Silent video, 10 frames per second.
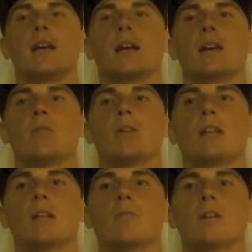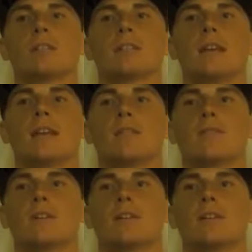Well, I want to stay in the
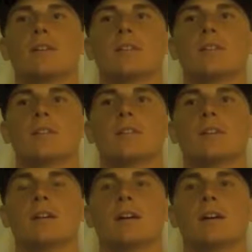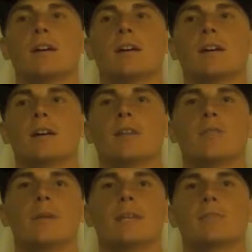field
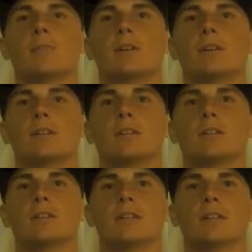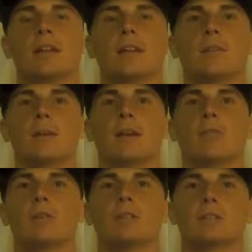of baseball, and no matter
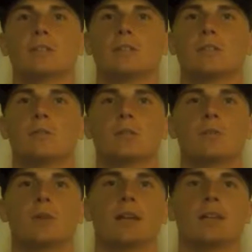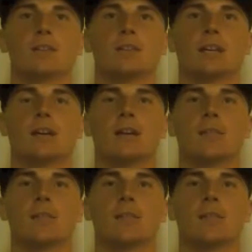which way it turns out.